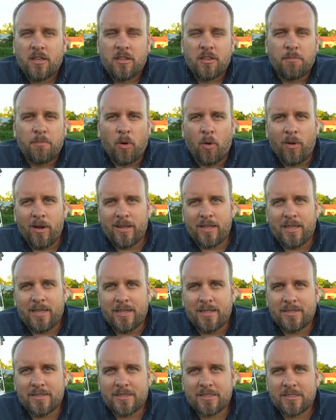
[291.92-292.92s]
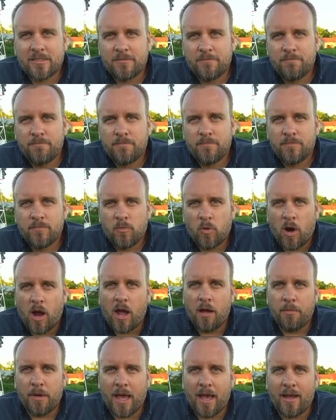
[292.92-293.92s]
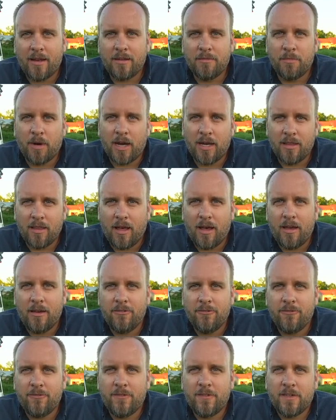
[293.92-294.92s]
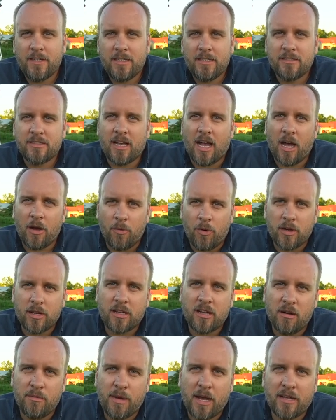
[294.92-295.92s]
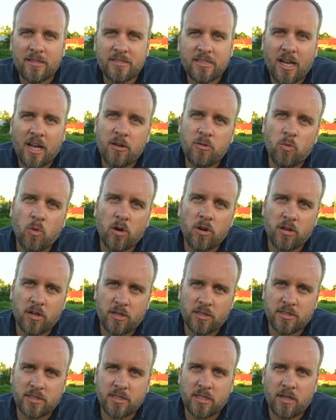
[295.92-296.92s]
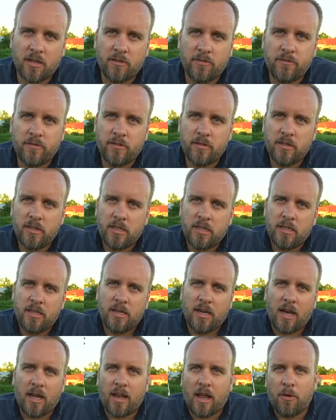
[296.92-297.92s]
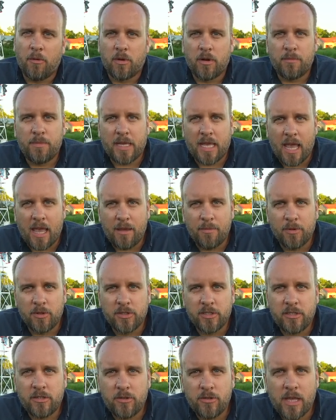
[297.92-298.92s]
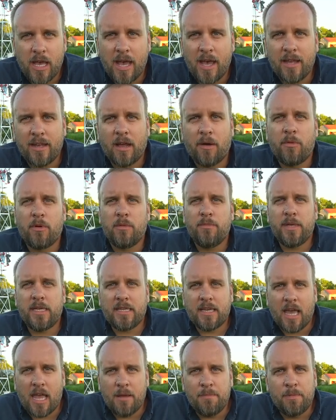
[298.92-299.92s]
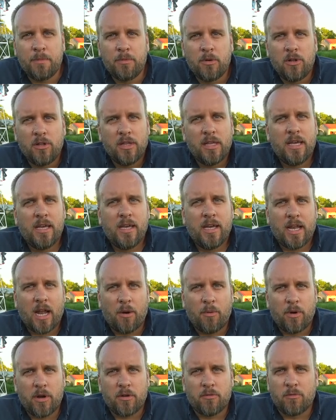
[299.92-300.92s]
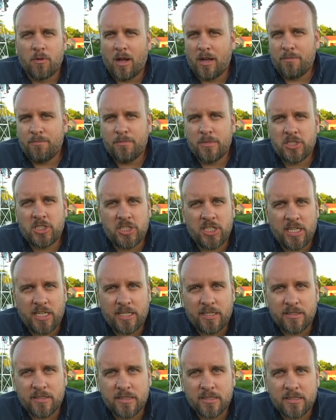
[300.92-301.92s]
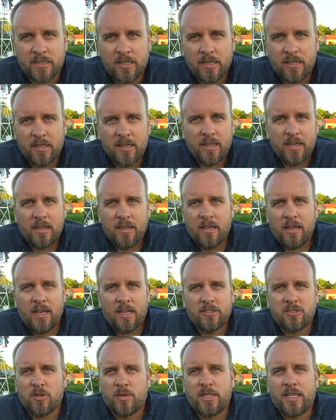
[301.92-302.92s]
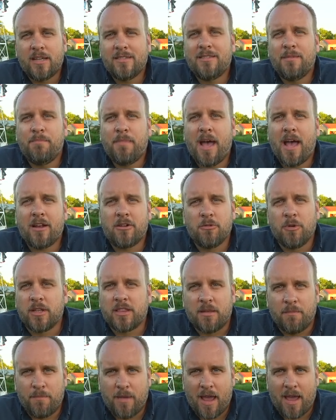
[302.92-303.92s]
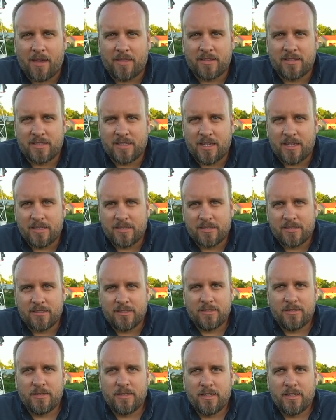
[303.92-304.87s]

The point is, where I'm at in my life is I want to come outside and work on stuff. And I want to be able to do that, and I want to be capable, and I want to run machines. And so it doesn't matter what the math says.